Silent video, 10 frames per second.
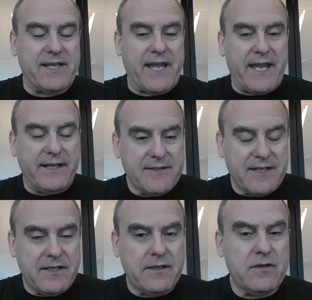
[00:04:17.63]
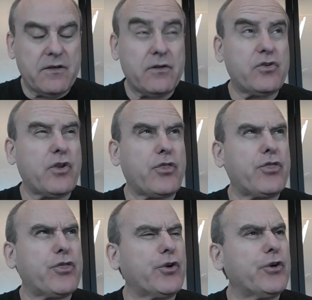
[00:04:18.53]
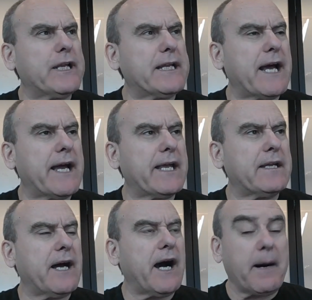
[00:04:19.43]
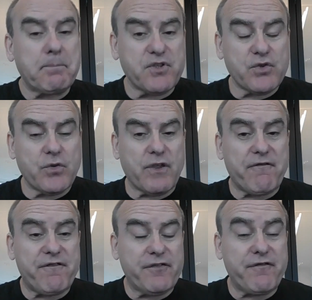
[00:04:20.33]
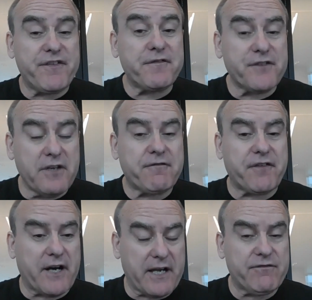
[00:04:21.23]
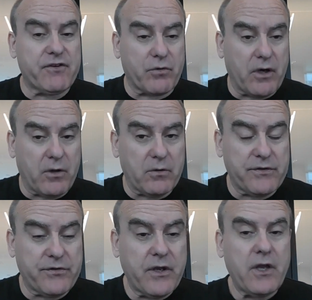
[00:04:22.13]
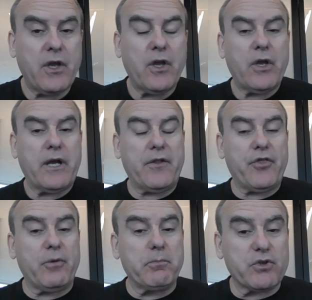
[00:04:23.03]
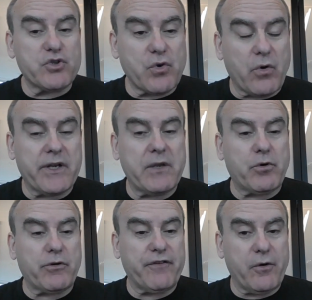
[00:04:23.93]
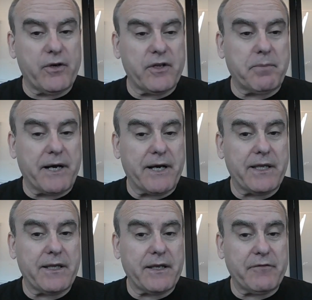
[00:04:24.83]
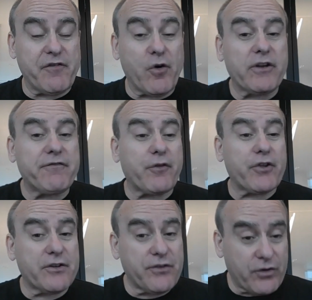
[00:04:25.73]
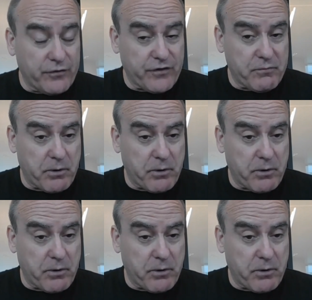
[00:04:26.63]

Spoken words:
The 18 to 39 up to the 55-year-olds, the majority were voted for the Conservative